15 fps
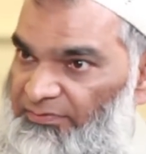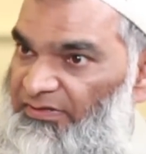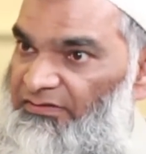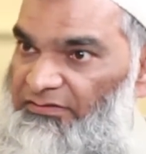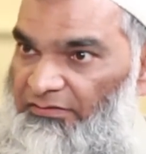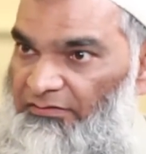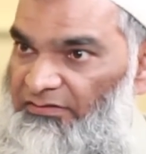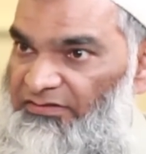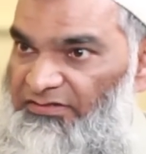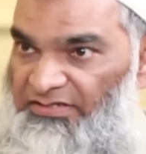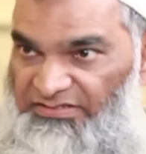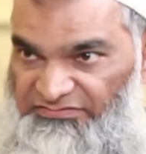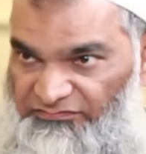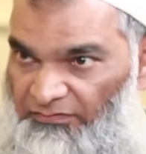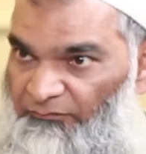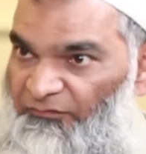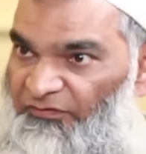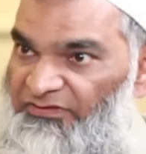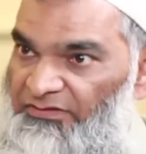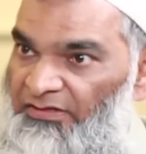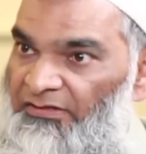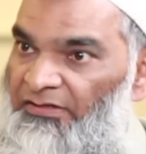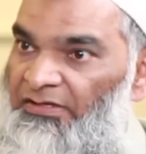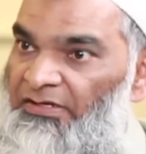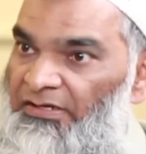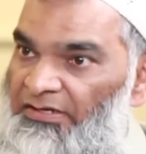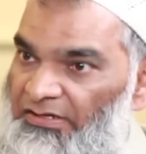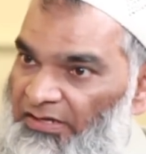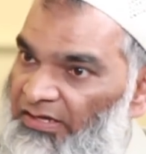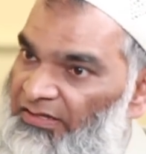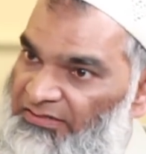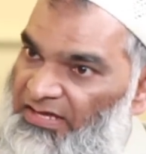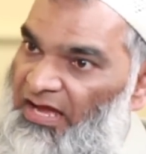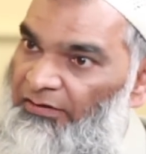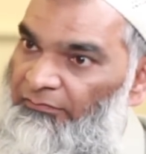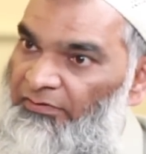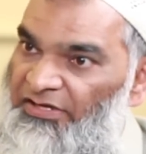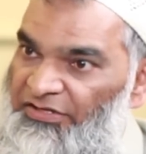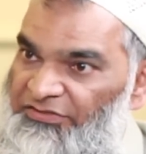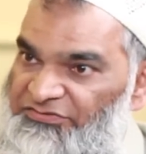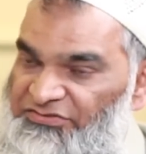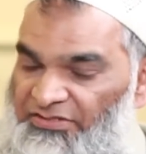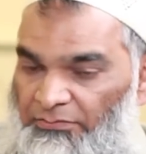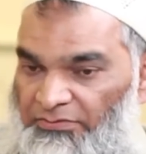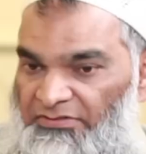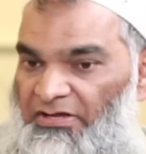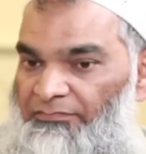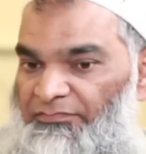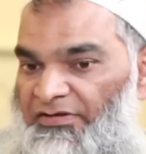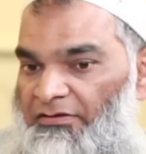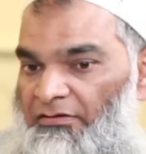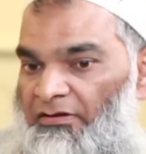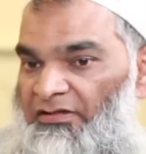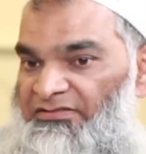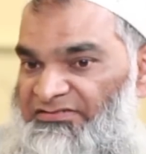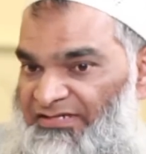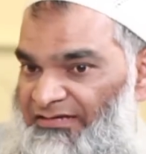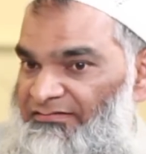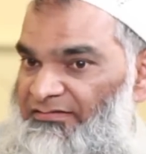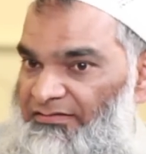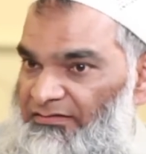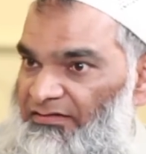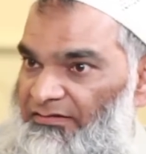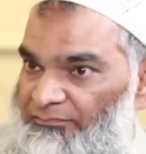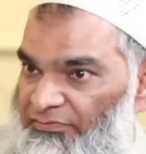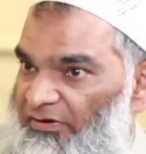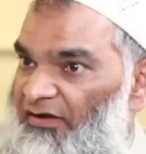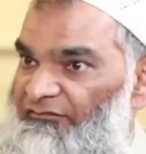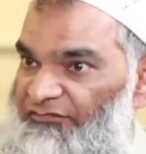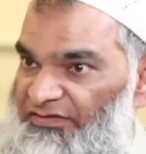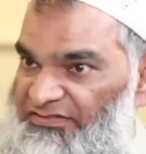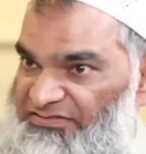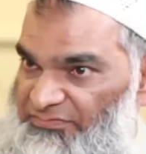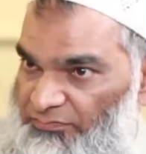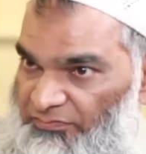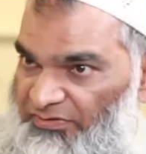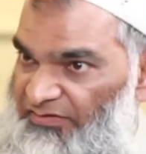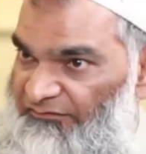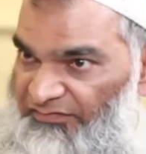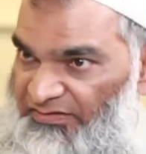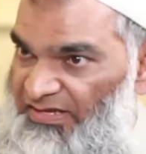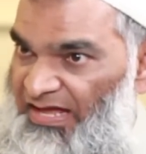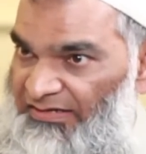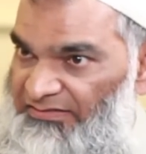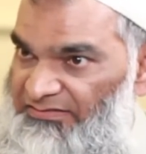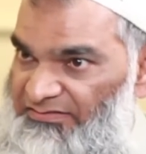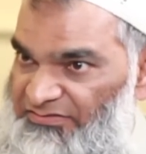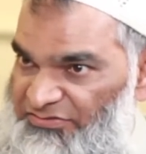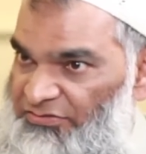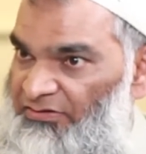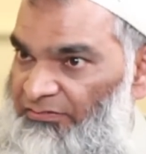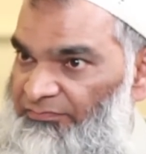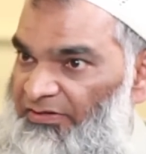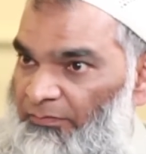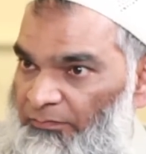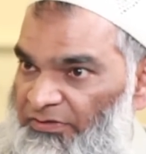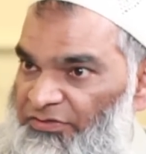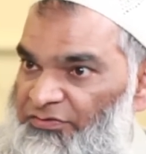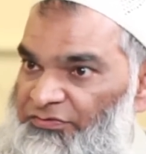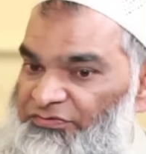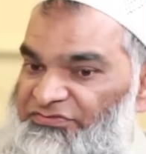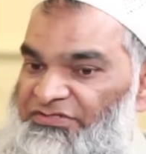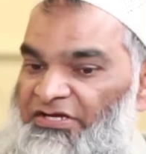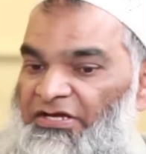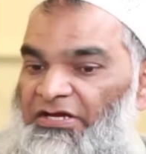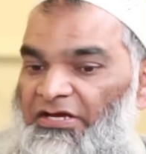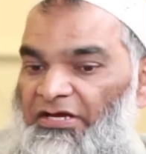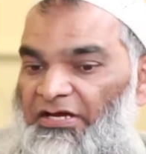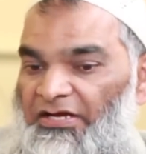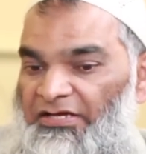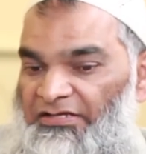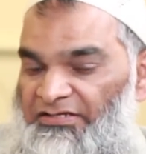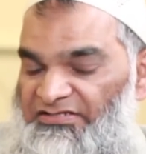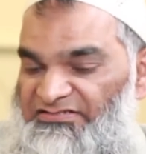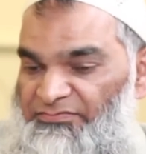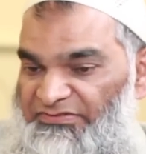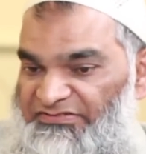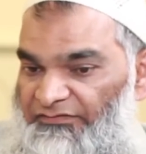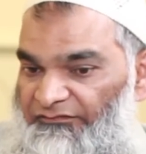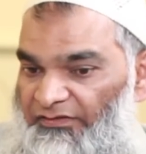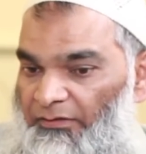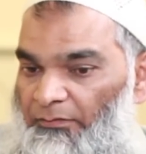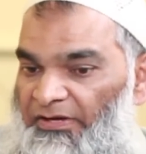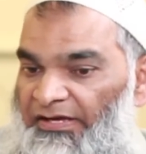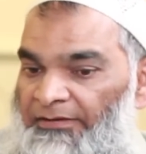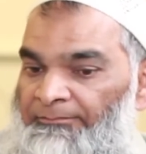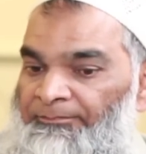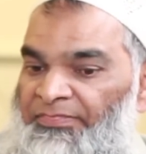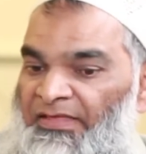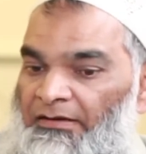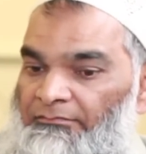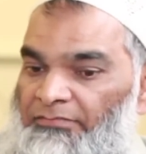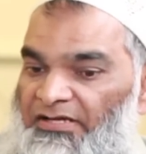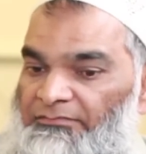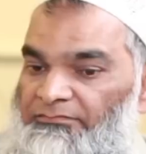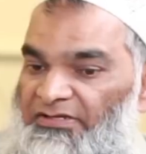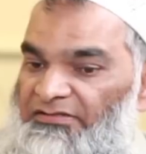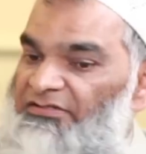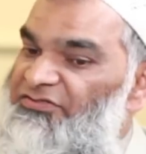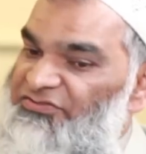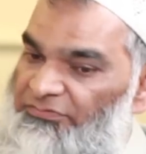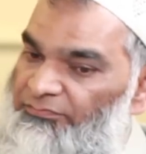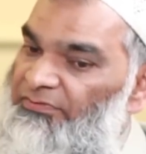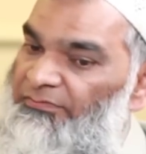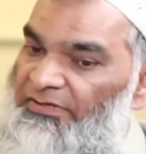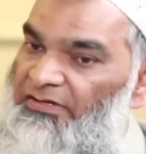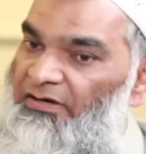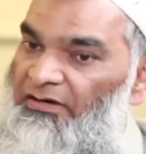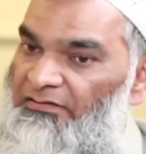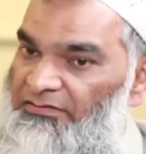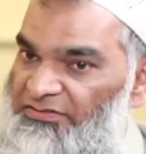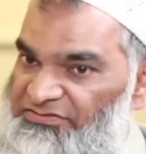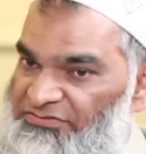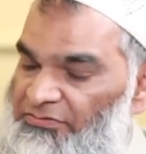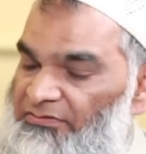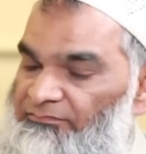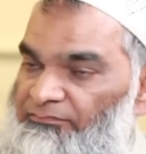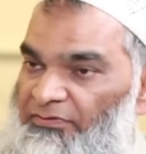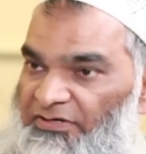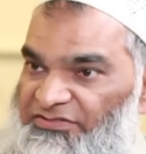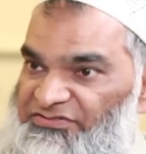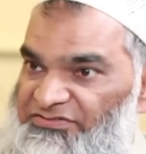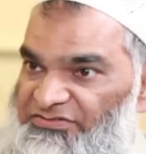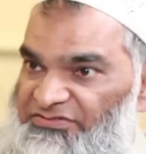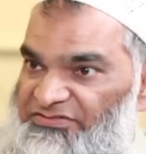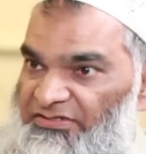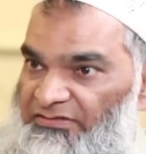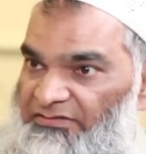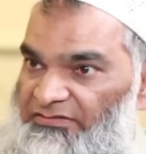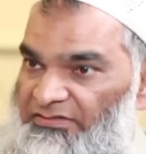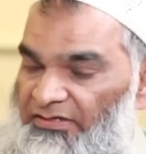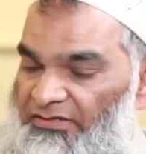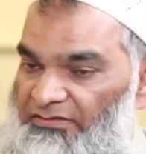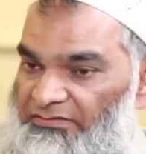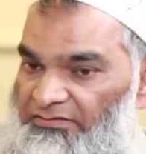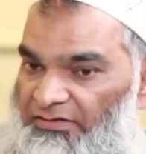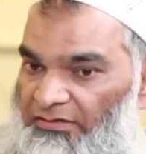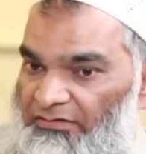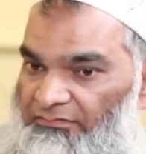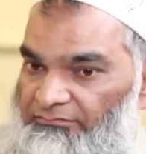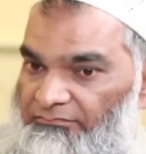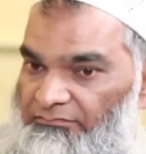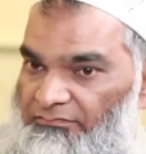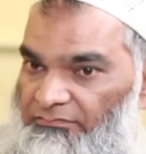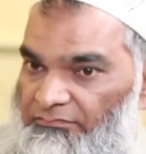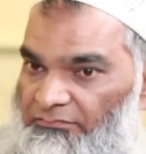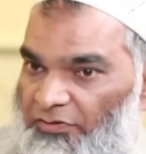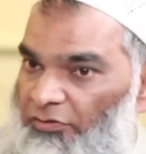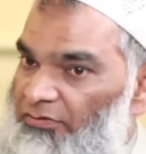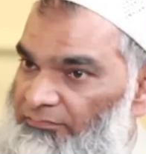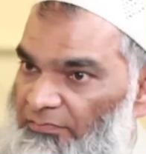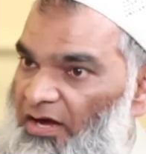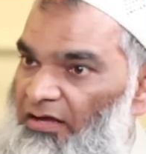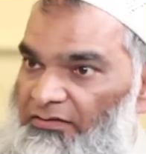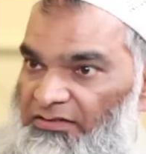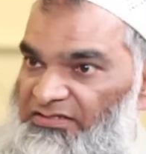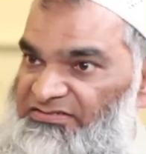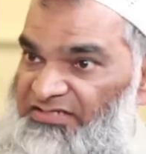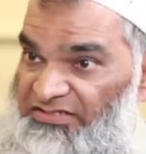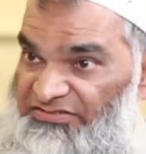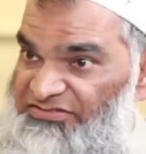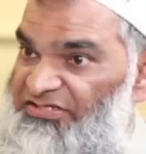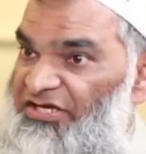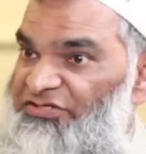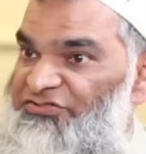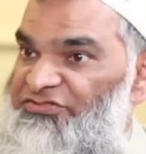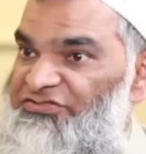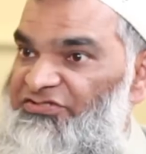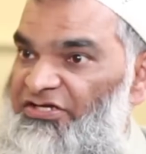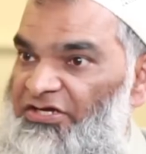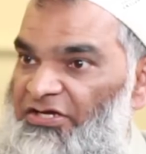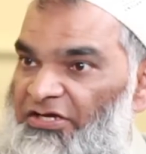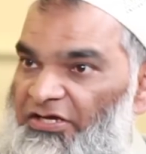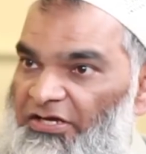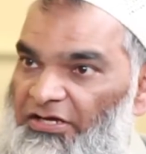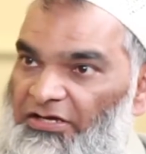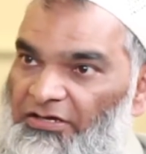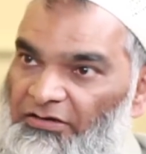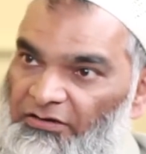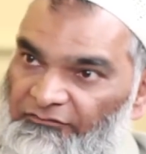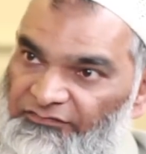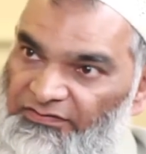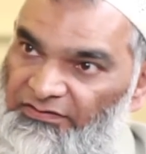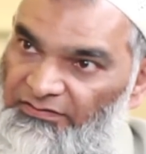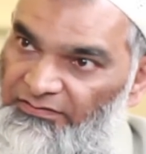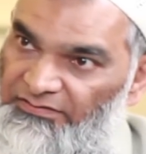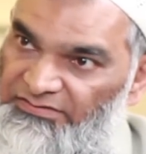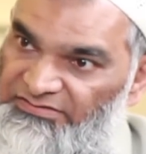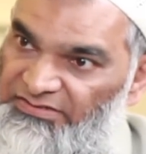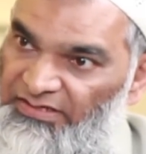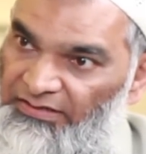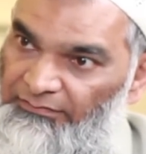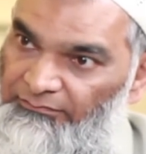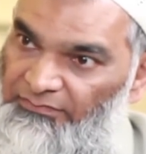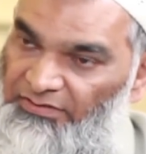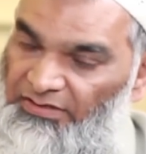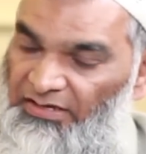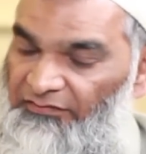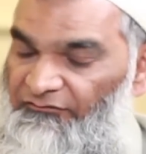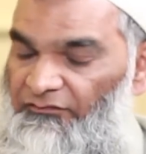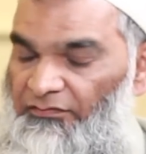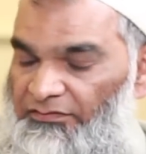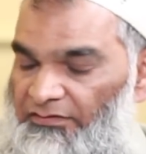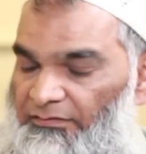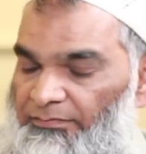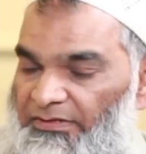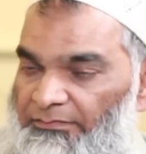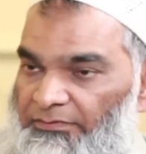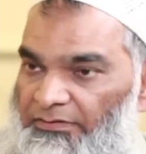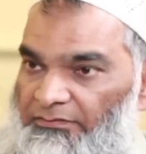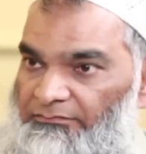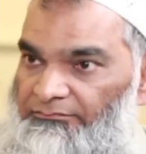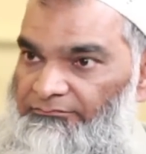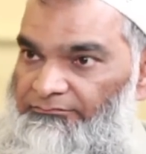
pick the good things from within that range. They would not be called technically prophets, given that term that we use in a specific way, but they should be regarded as good persons and good models and sages of their time and for their people.